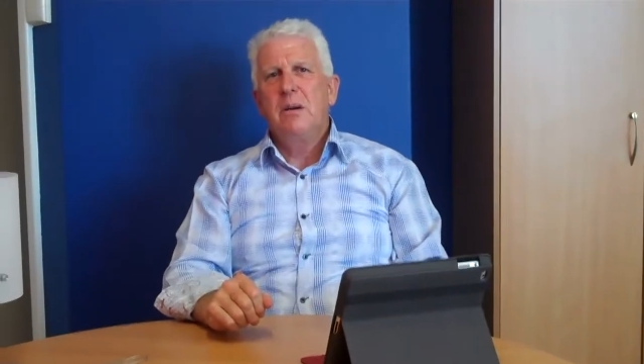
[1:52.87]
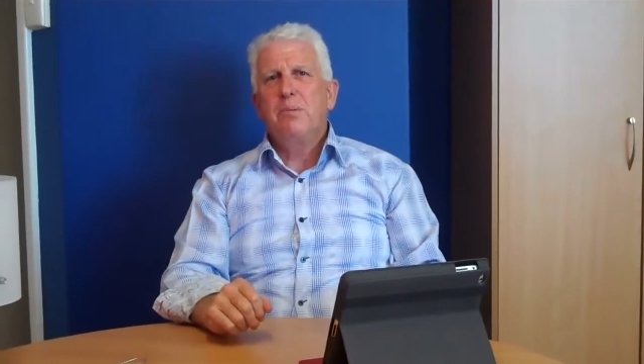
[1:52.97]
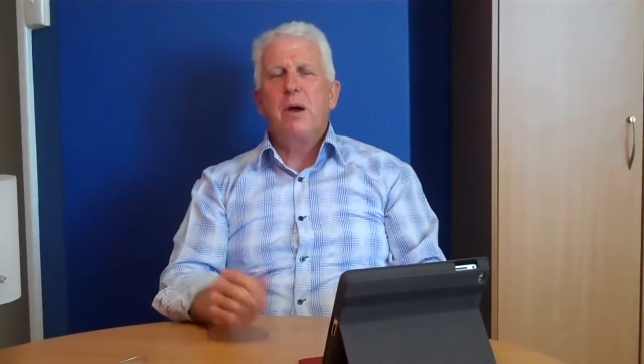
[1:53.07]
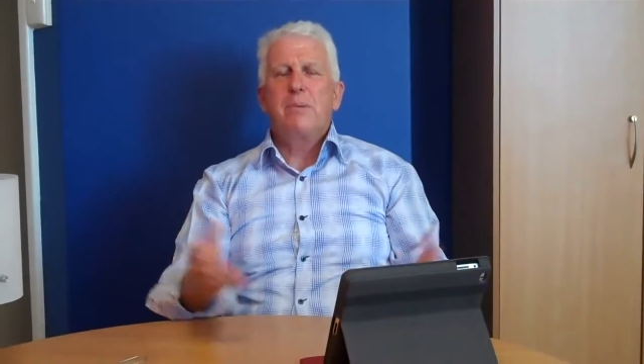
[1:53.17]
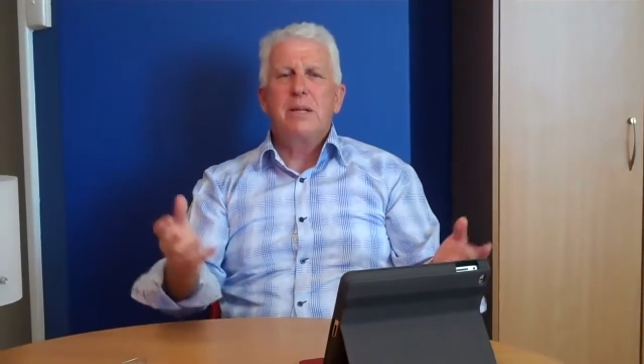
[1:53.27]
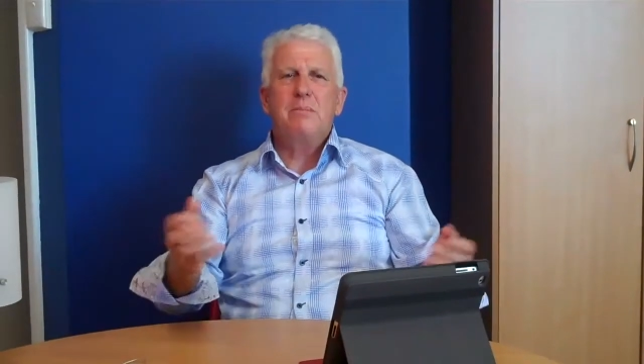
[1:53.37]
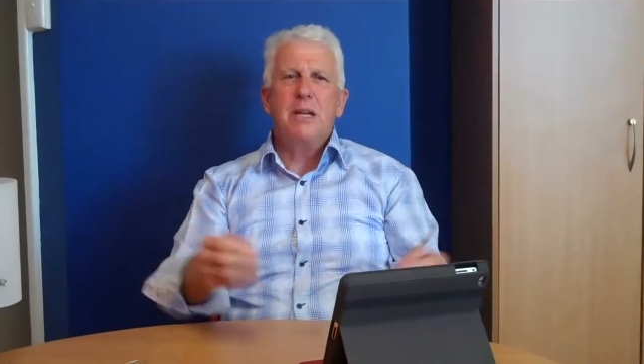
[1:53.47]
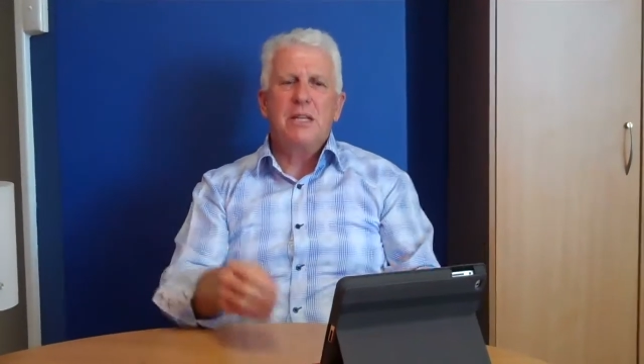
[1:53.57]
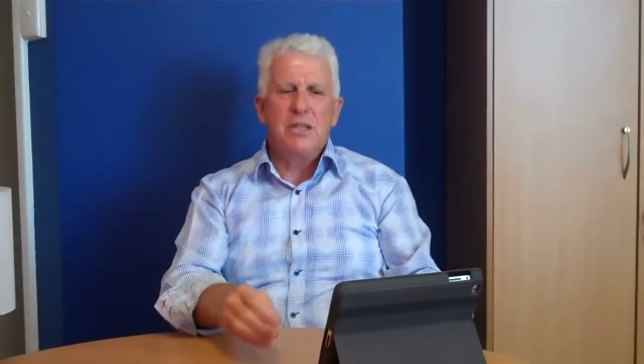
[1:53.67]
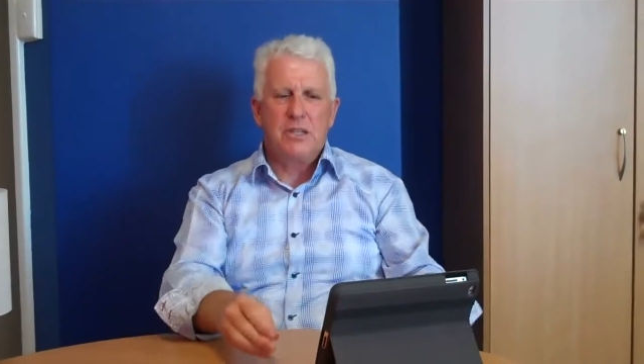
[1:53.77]
A property
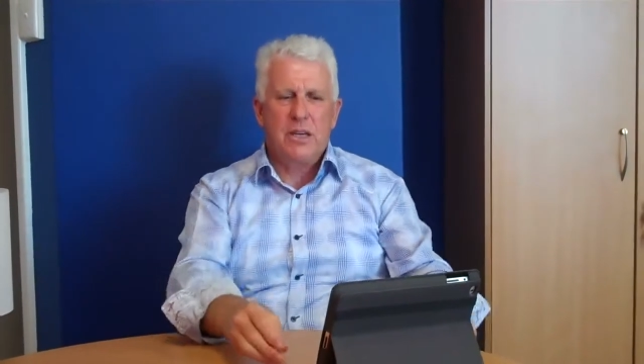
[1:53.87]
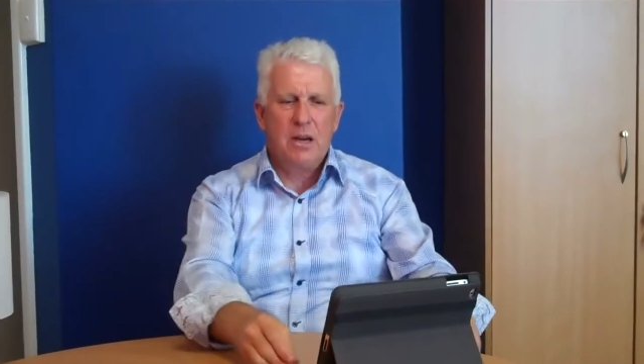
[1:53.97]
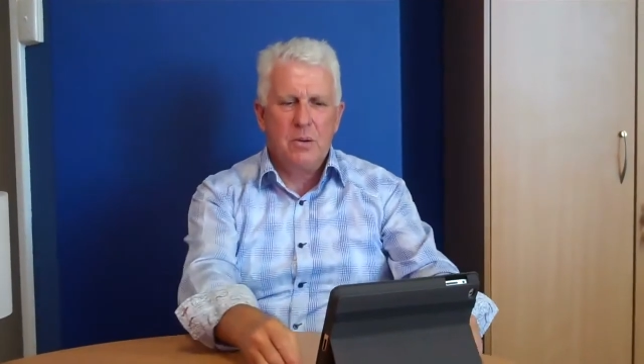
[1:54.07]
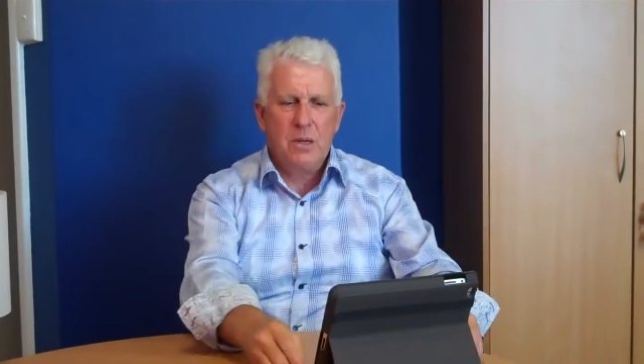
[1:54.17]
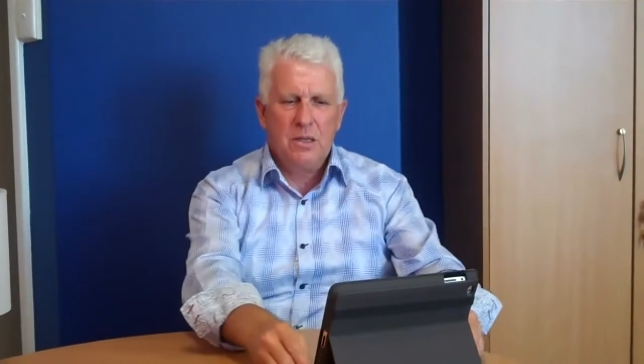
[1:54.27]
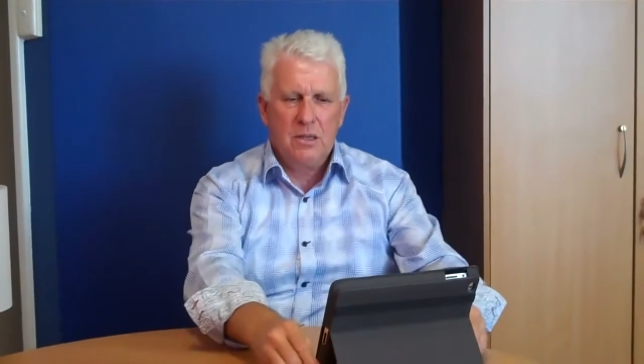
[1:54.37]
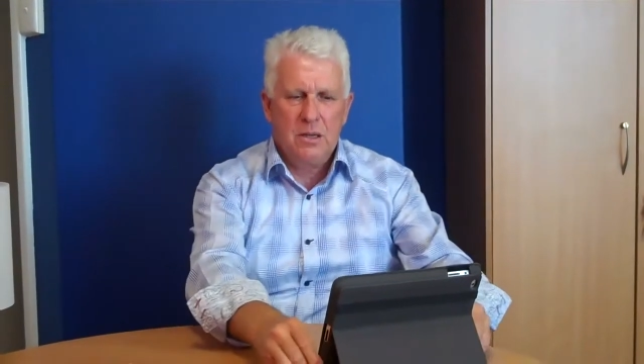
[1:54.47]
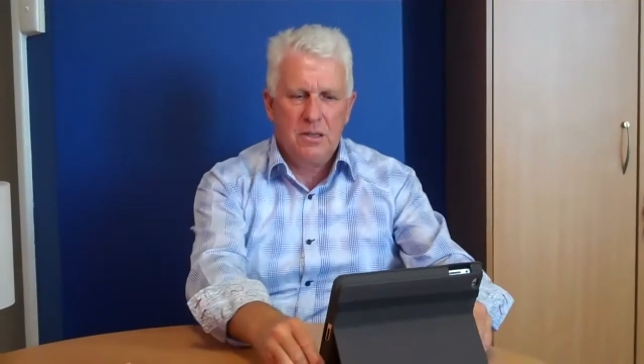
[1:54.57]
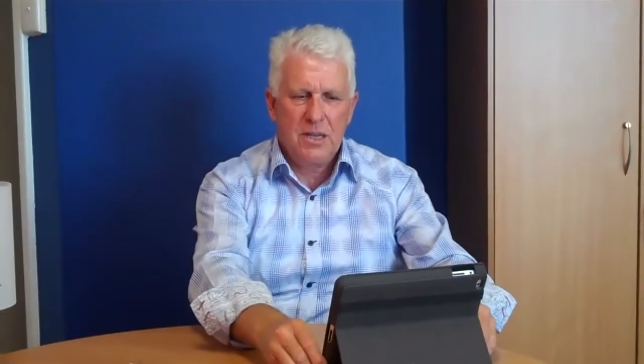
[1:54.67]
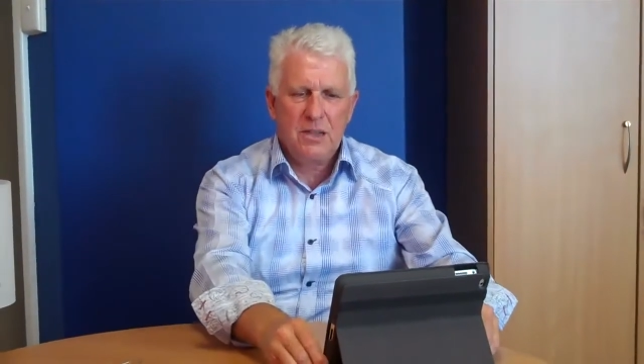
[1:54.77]
many years ago in
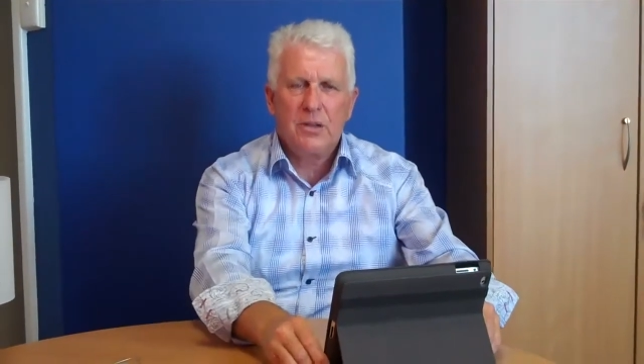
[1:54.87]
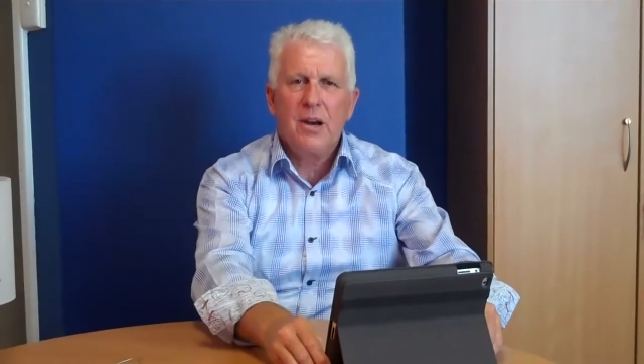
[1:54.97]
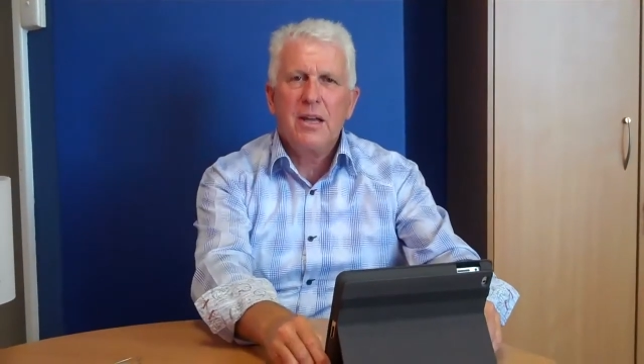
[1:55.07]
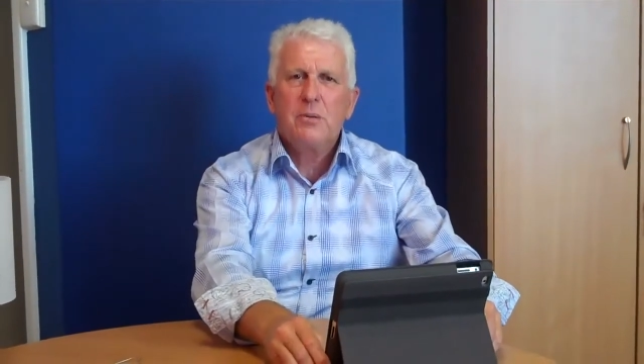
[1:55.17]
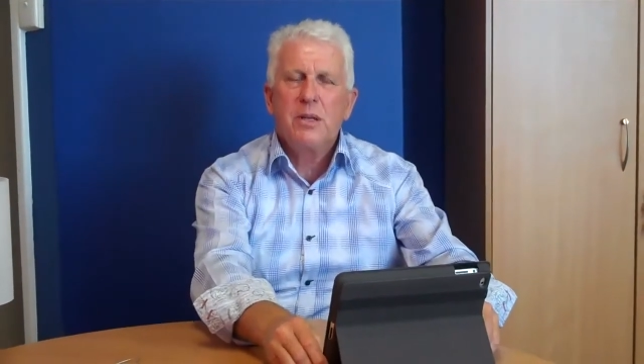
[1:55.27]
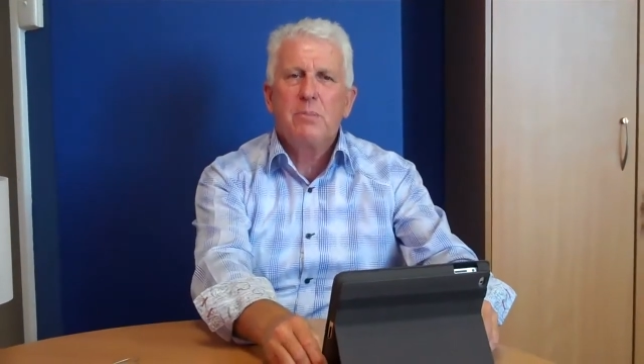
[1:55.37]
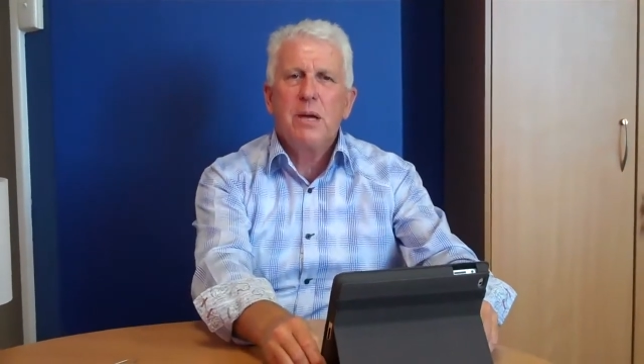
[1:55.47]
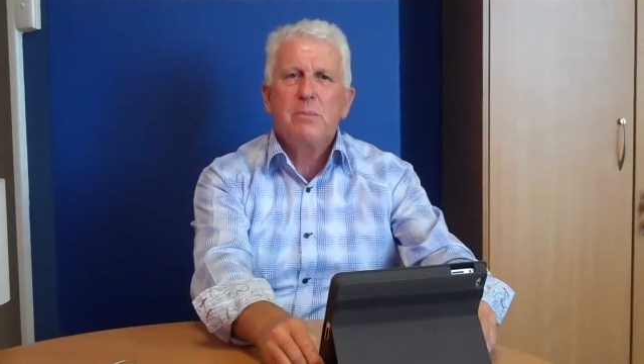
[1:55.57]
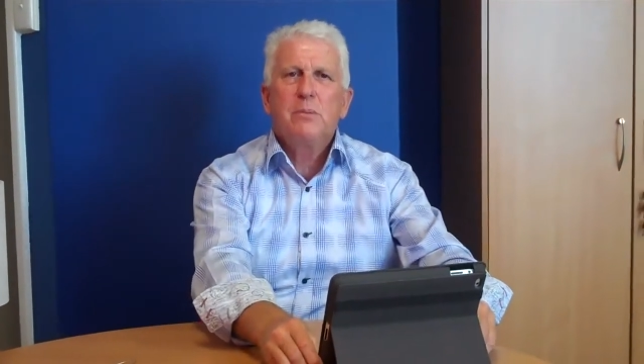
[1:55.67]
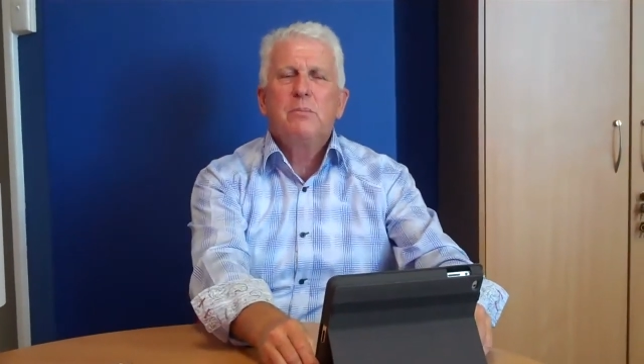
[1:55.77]
Duncraig where the people,